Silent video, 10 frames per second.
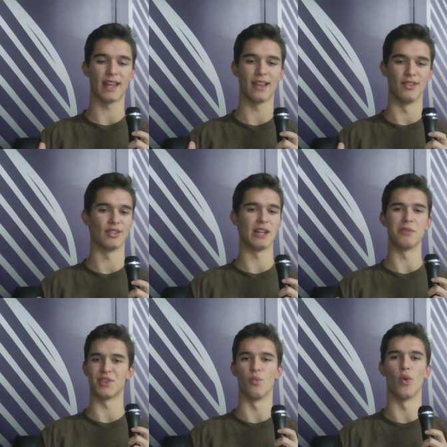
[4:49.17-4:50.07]
there's going to be
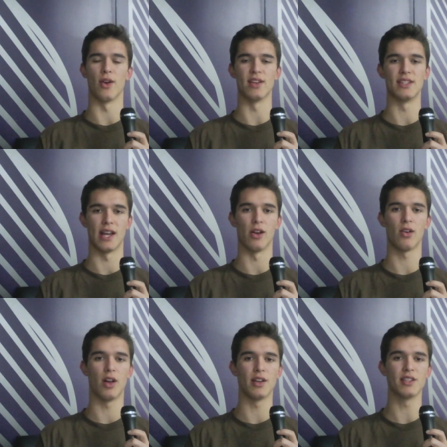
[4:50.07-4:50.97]
some wear and tear,
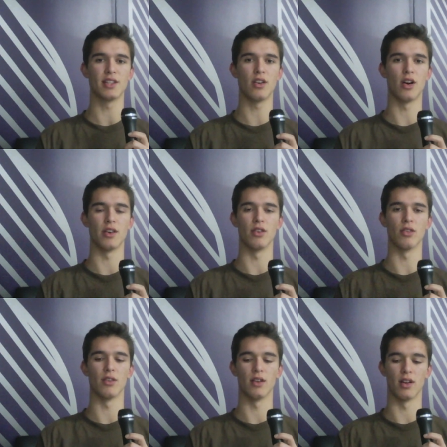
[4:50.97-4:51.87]
honestly, on
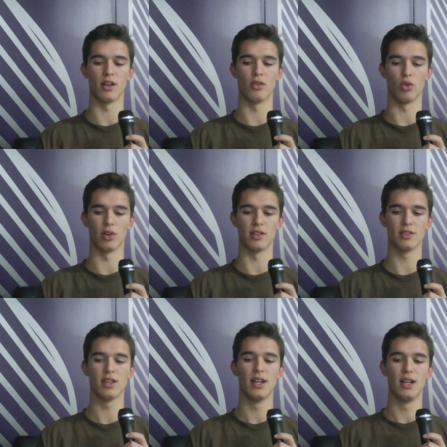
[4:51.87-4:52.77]
your uh,
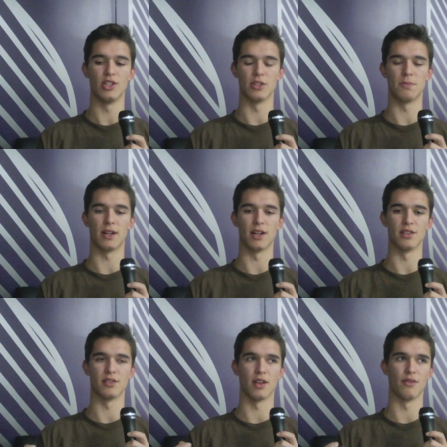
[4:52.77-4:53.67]
organs just
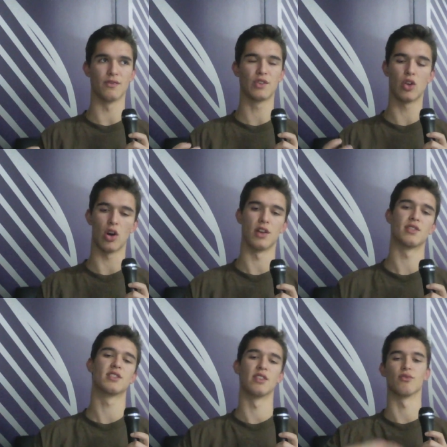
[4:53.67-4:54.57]
because of
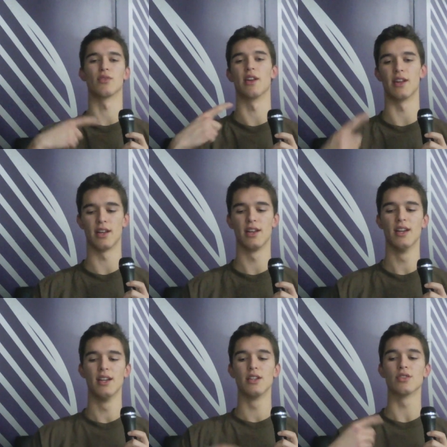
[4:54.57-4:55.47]
constant running.
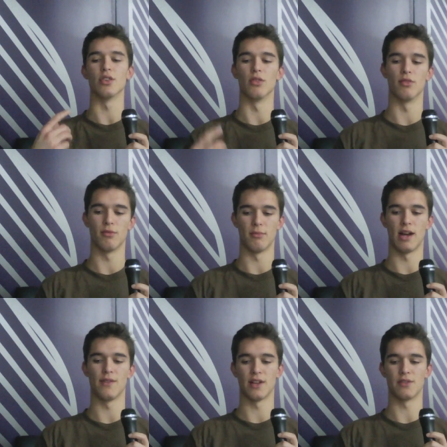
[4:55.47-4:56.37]
So my
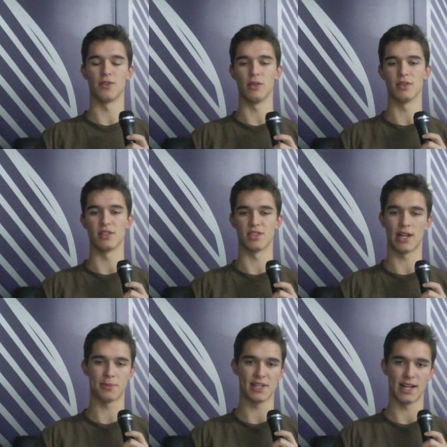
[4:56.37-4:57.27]
advice for you is to
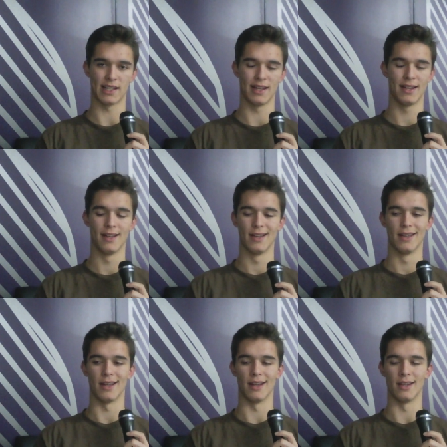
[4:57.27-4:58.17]
stop snacking.
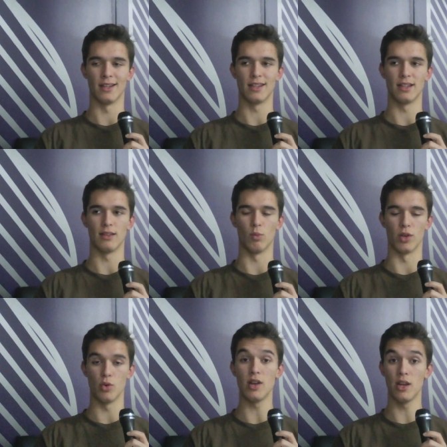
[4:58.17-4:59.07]
Uh, when
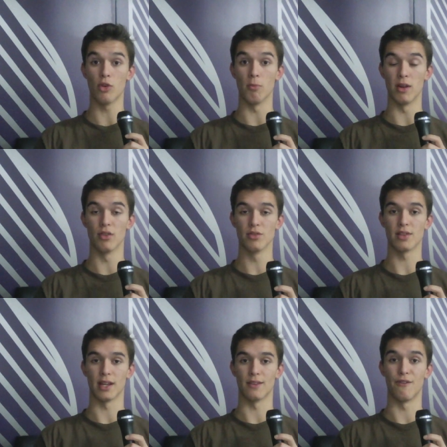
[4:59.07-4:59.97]
you eat your meals,
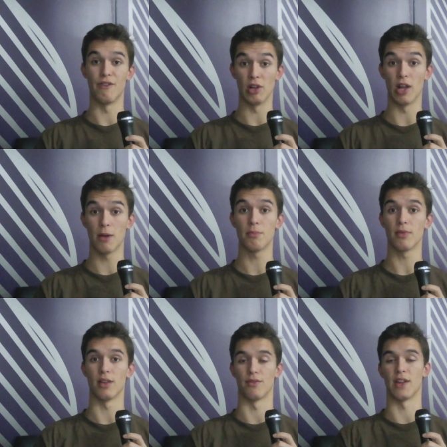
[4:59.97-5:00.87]
like fill up
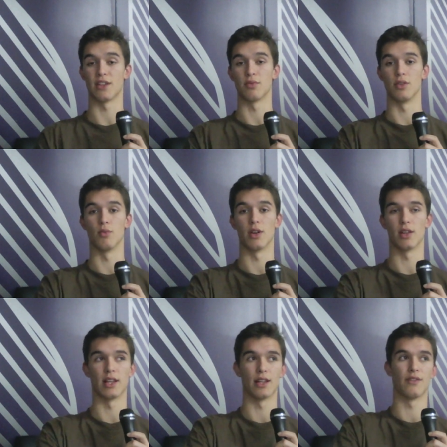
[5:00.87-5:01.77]
if that's what you want to,
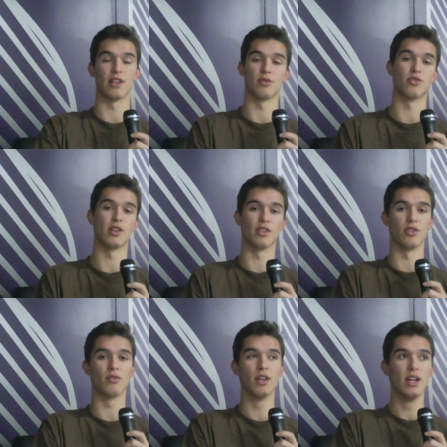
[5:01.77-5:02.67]
like if that's what you're trying to
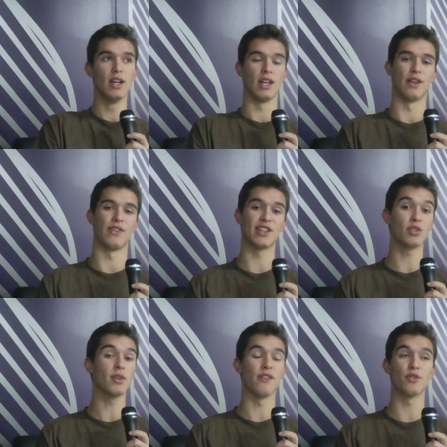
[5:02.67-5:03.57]
do. If that's
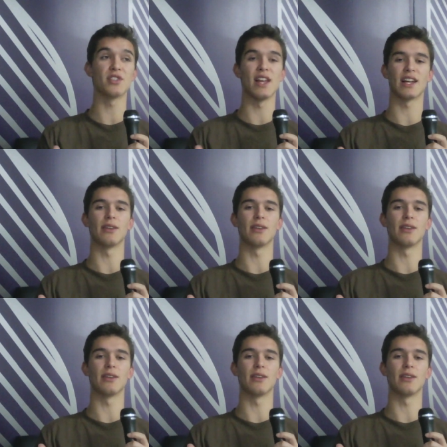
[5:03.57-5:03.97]
the if you're snacking